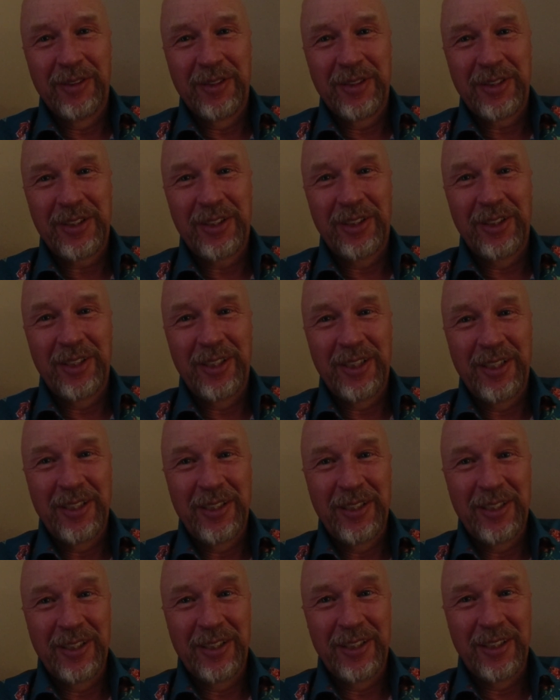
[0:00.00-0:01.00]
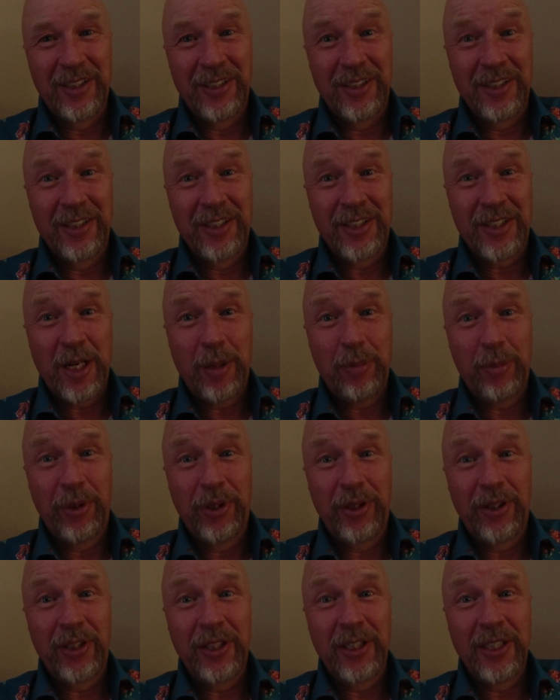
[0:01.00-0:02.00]
certainly the chap
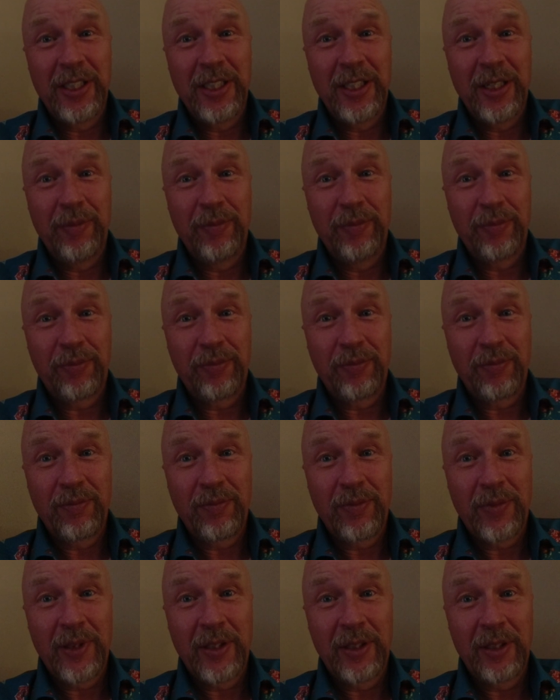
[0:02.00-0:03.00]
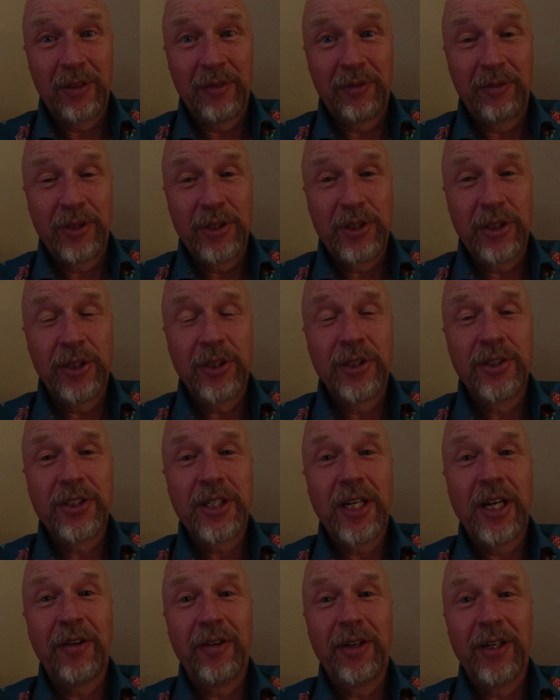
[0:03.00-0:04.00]
at the returns
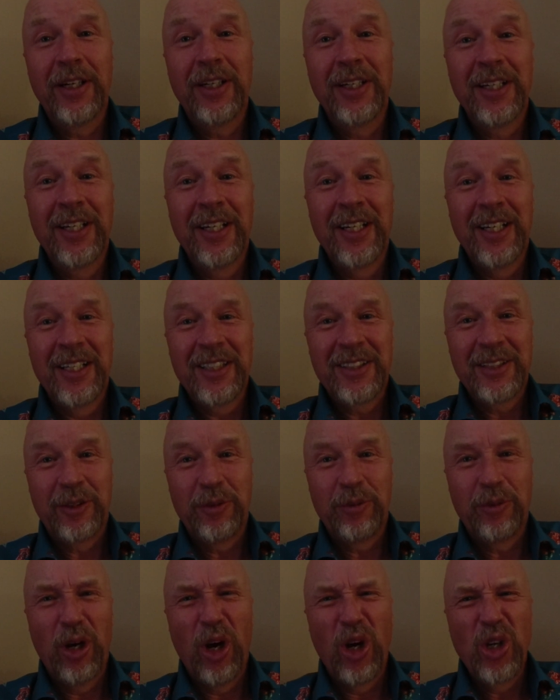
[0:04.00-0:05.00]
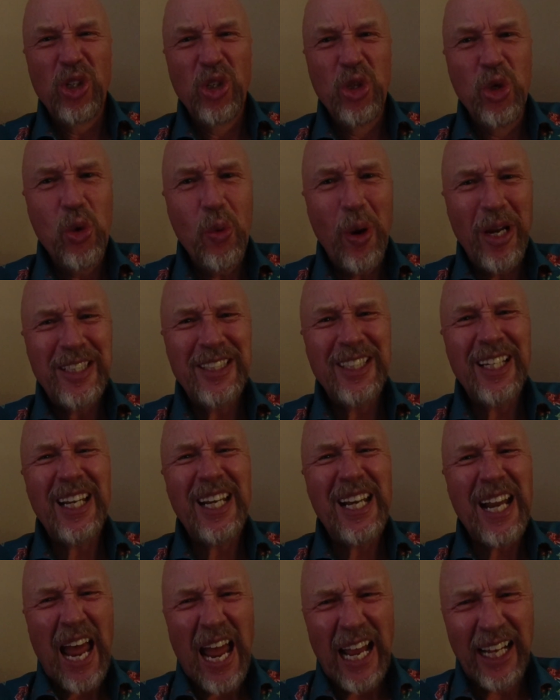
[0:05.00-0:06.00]
area said, "You went to
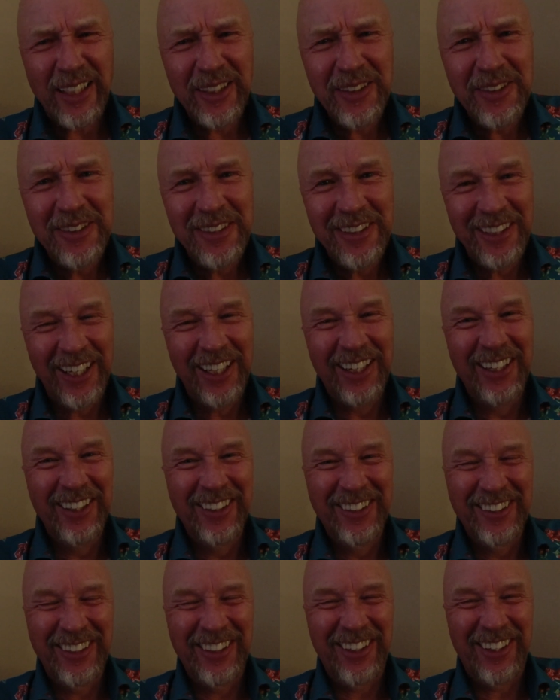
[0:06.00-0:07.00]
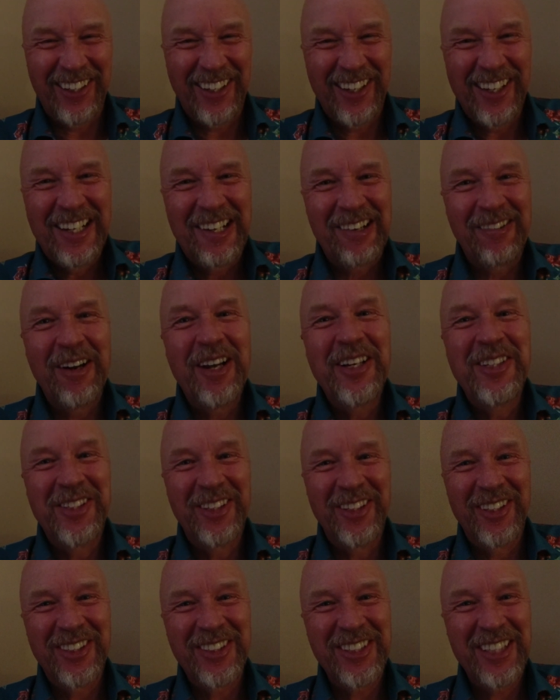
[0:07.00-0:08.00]
Laggan?" Like
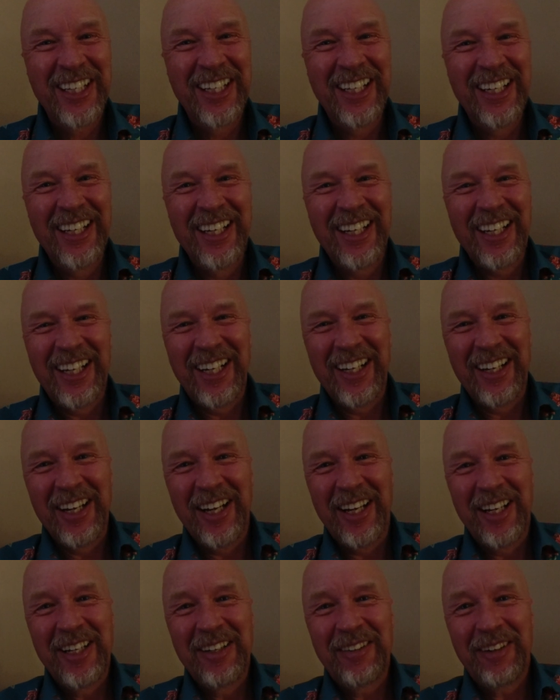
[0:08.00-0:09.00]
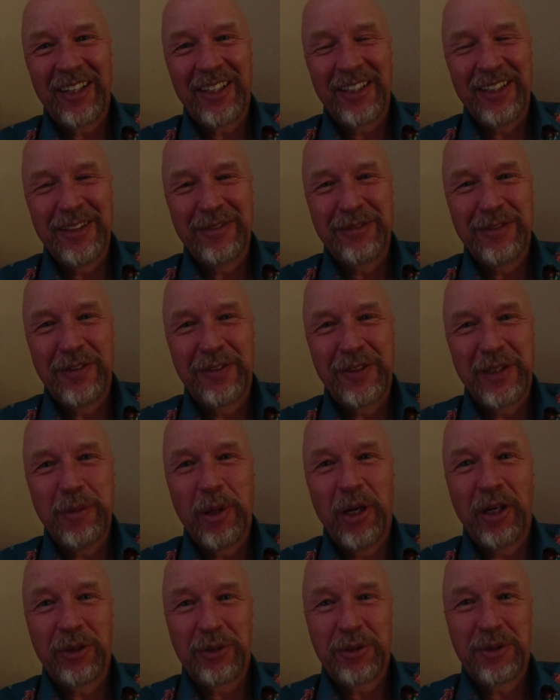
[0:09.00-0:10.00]
incredulous. And he reckoned that 50
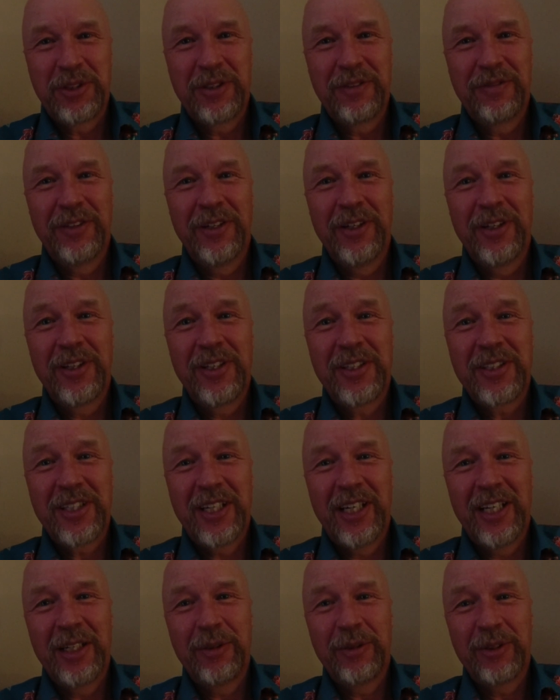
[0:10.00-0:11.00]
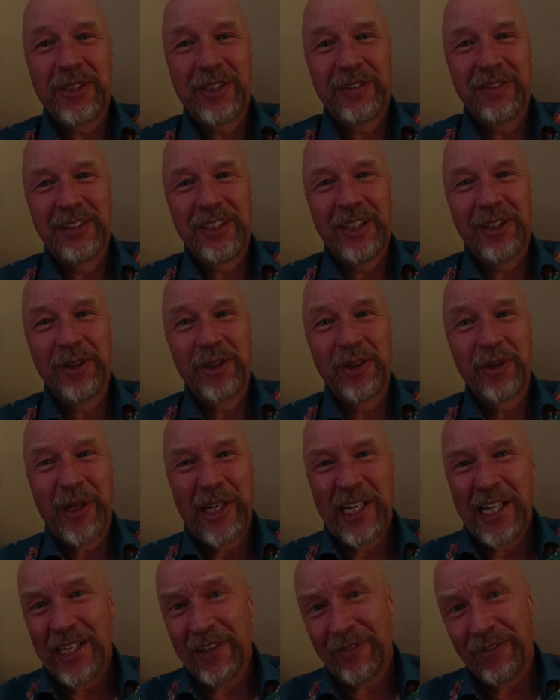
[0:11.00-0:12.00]
miles was the furthest that anyone's ever done on
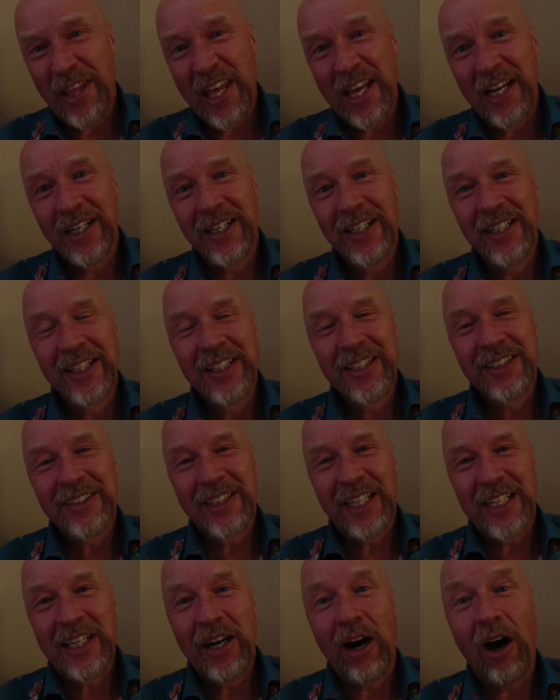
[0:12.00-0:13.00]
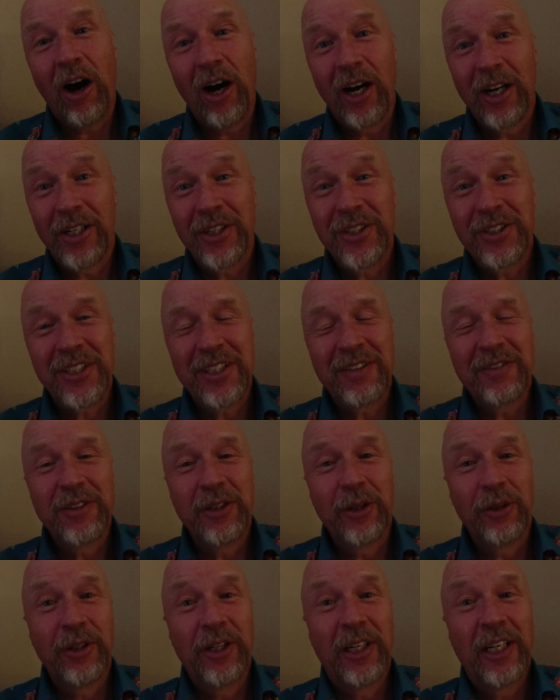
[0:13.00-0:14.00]
one of their day hires, even
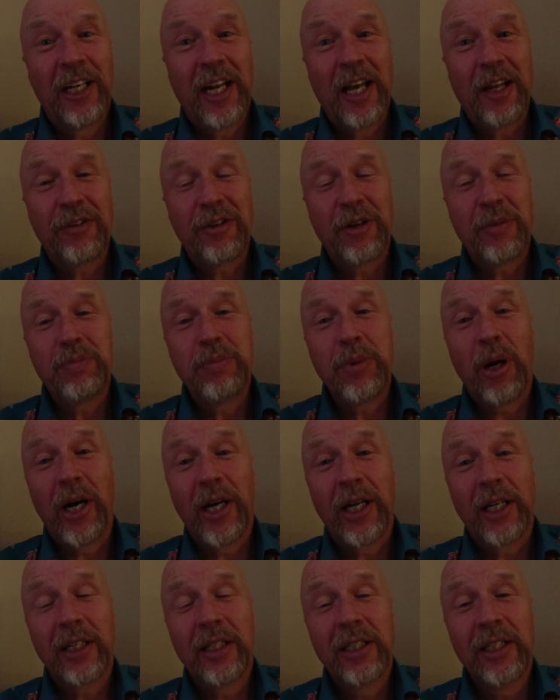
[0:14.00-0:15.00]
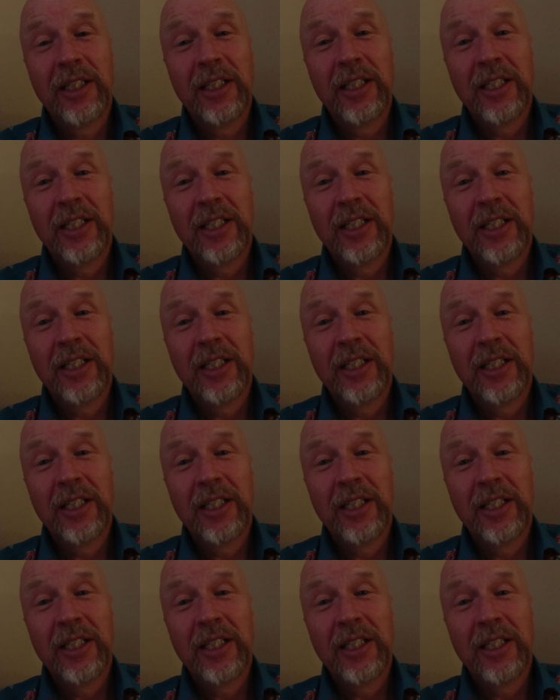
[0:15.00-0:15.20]
on an electric bike.